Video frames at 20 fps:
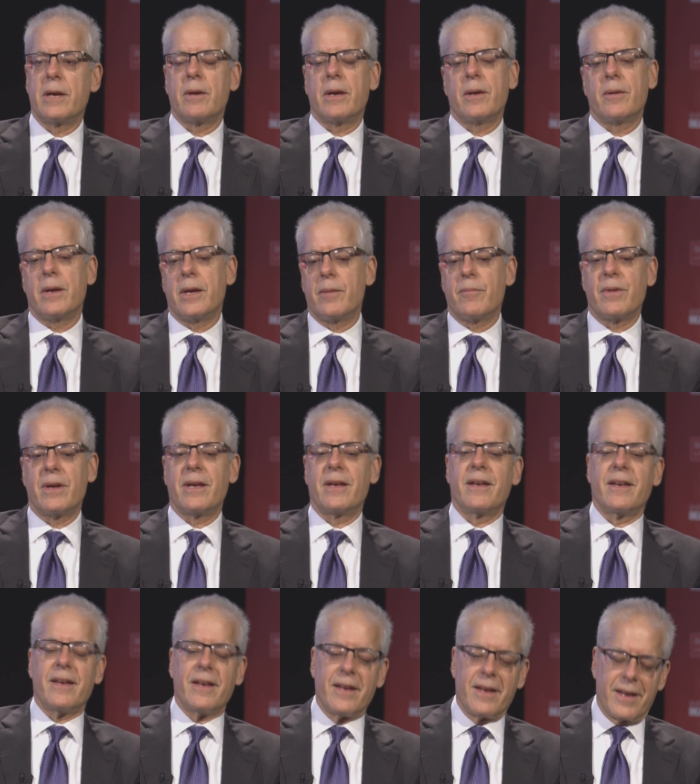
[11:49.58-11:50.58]
in,
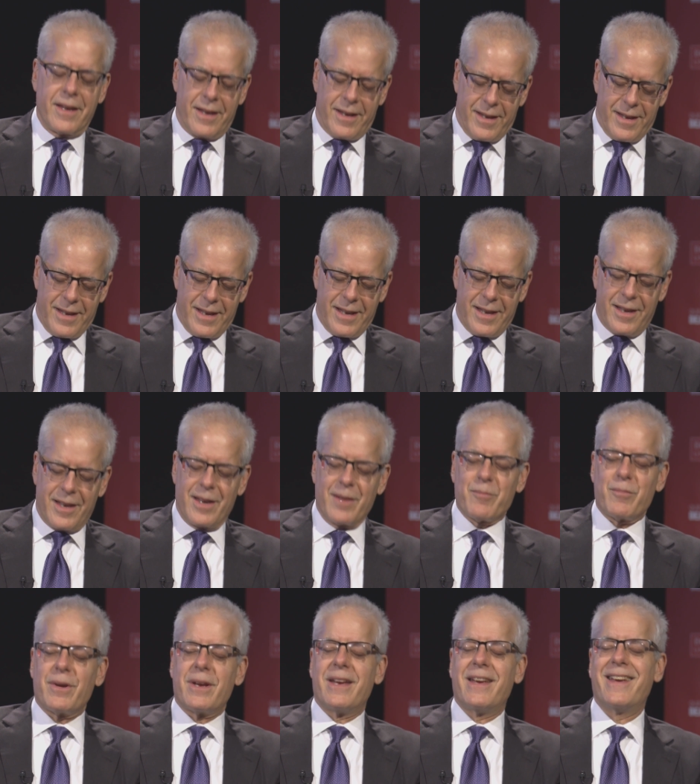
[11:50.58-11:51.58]

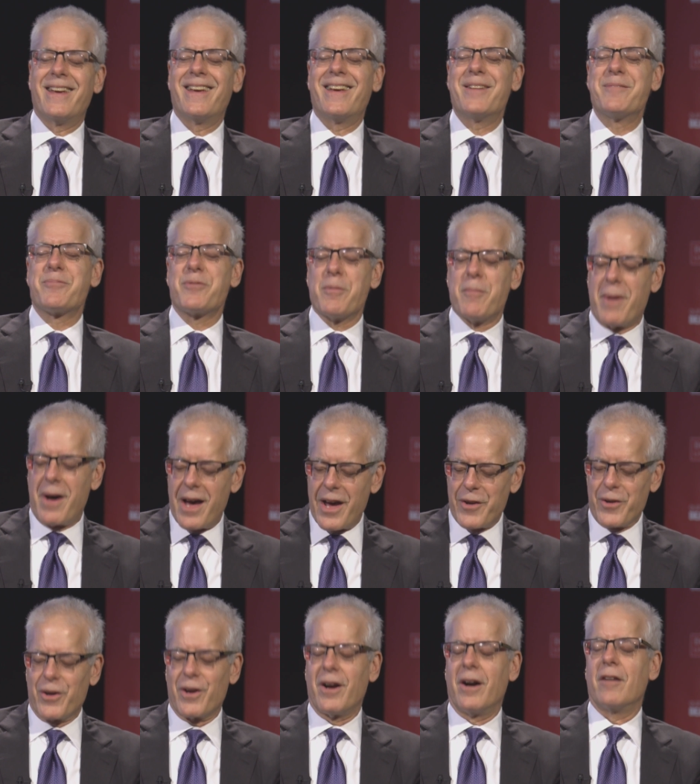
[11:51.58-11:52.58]
in,
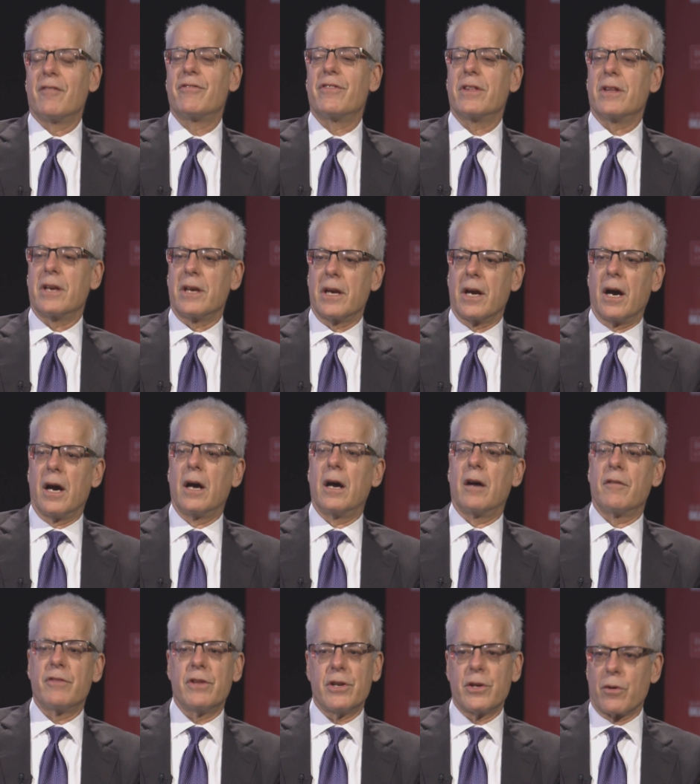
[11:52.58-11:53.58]
imprimatur of the uh,
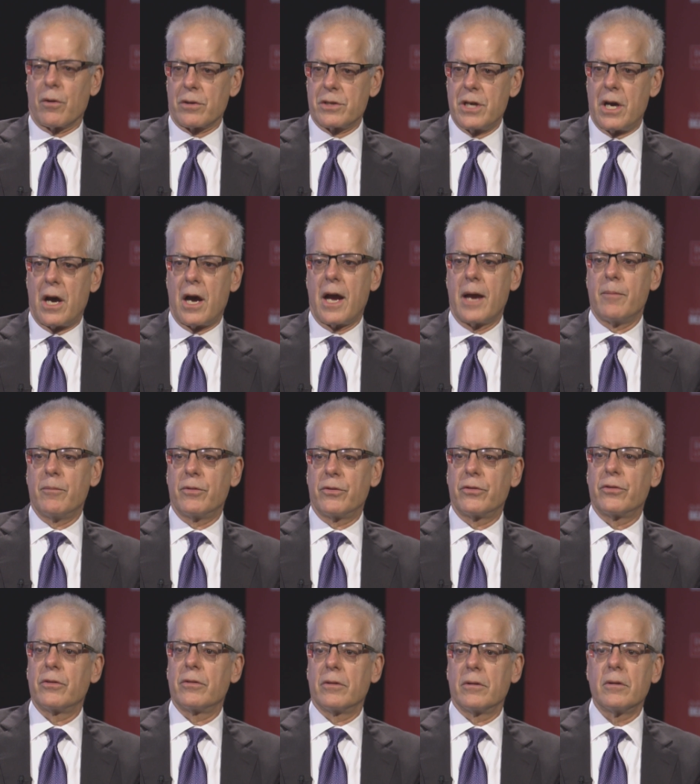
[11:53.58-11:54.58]
of the New York
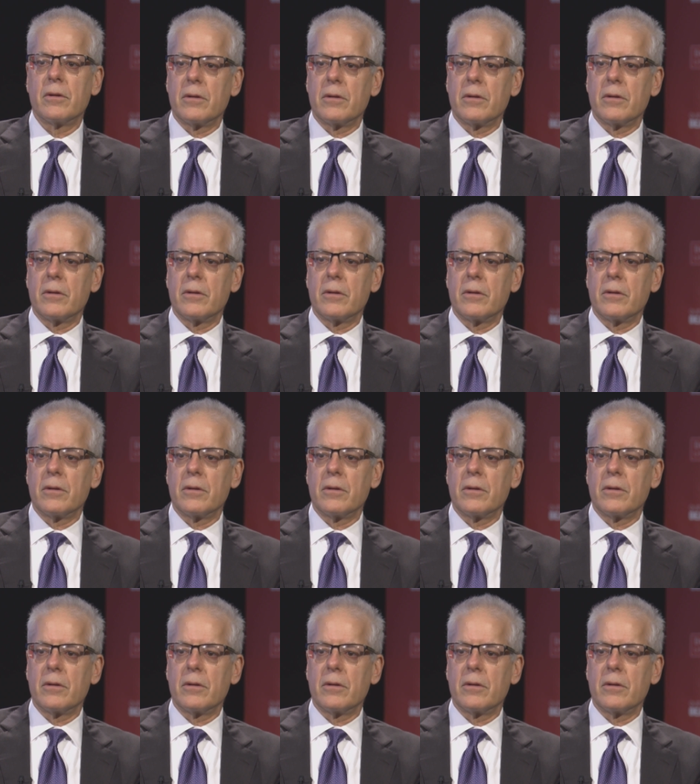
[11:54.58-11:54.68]
Times,